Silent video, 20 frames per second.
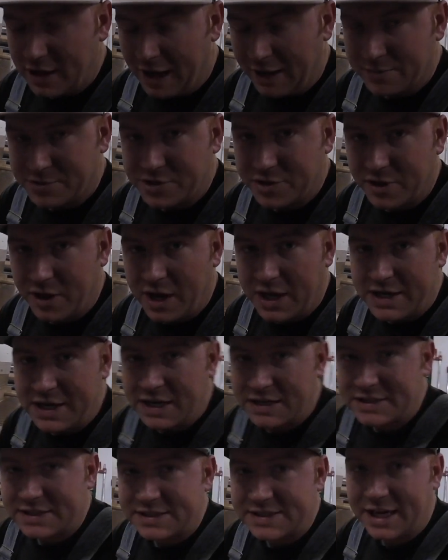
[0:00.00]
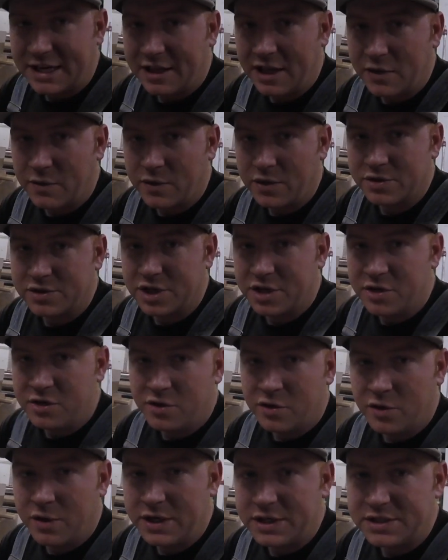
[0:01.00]
I'm trying not to sound like one of those
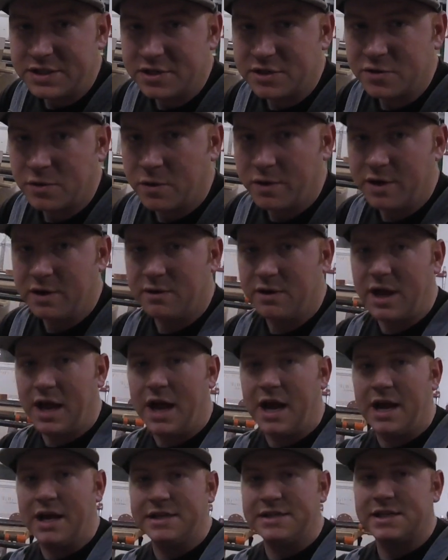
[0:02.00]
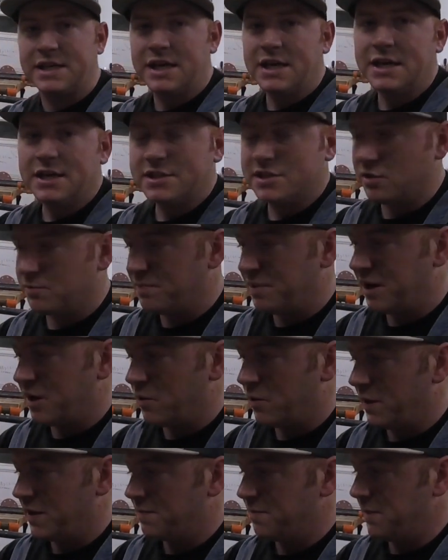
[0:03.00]
annoying tutorial guys, so bear
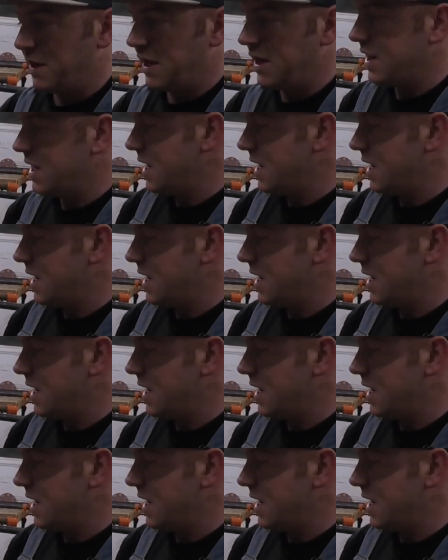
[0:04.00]
with me.